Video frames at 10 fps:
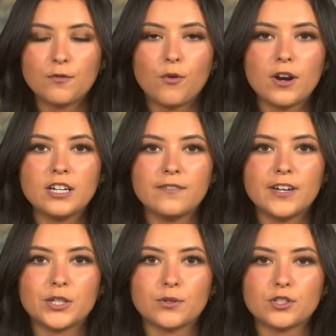for
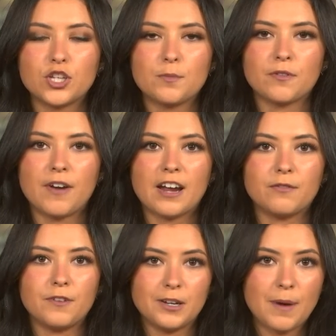individuals to
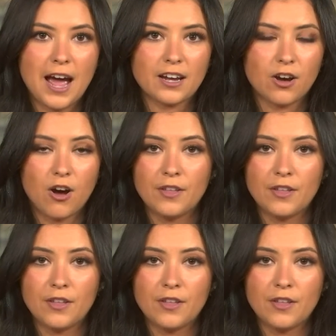provide feedback